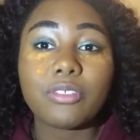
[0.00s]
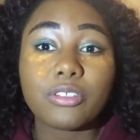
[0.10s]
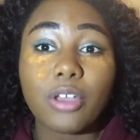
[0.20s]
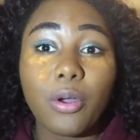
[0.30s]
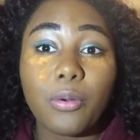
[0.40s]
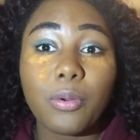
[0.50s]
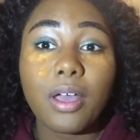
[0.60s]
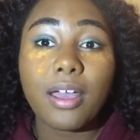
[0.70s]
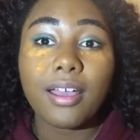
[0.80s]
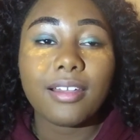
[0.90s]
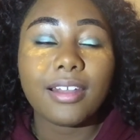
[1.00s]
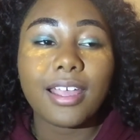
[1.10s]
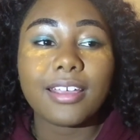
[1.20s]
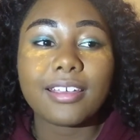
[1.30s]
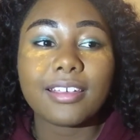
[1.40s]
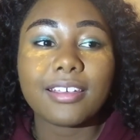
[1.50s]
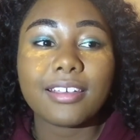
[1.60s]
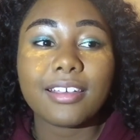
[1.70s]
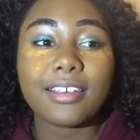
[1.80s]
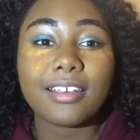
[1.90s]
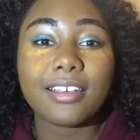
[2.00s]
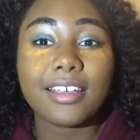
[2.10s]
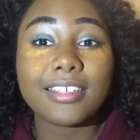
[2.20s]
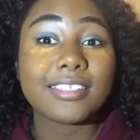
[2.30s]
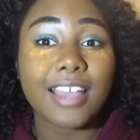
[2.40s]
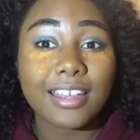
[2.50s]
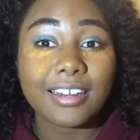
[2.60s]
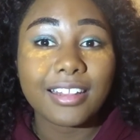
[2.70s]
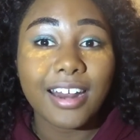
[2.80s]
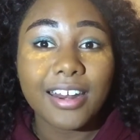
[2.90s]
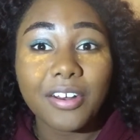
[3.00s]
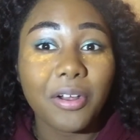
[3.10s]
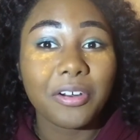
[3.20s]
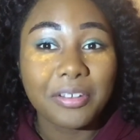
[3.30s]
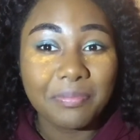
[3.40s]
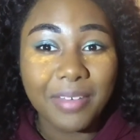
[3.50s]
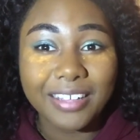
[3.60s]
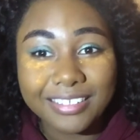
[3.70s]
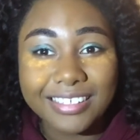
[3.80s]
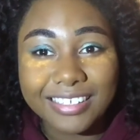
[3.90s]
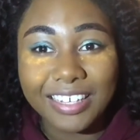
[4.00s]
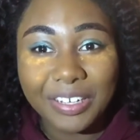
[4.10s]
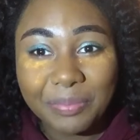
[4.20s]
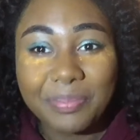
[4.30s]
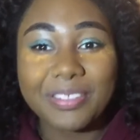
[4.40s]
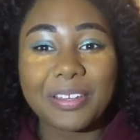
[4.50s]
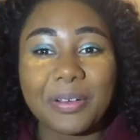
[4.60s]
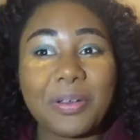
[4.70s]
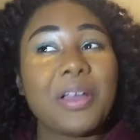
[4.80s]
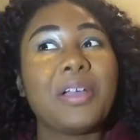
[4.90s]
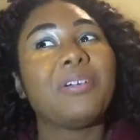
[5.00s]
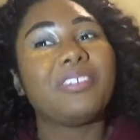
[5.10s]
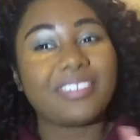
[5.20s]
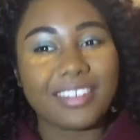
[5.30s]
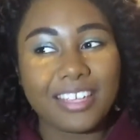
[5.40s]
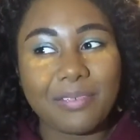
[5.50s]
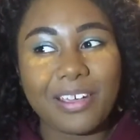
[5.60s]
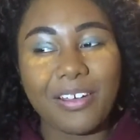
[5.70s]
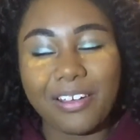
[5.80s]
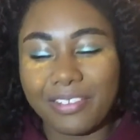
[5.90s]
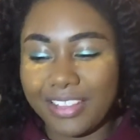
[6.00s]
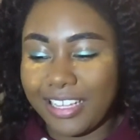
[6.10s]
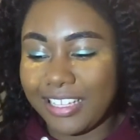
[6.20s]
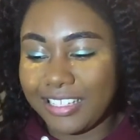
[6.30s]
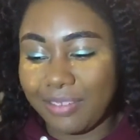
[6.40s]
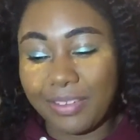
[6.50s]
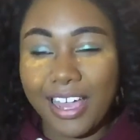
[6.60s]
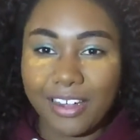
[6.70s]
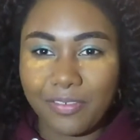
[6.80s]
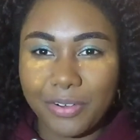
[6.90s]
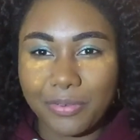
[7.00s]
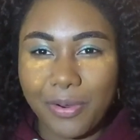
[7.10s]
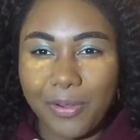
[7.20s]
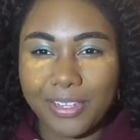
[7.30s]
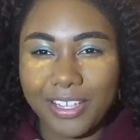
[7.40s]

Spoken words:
so like excited that I didn't already mess this up. So we're just gonna keep going with this. I'm kind of on a roll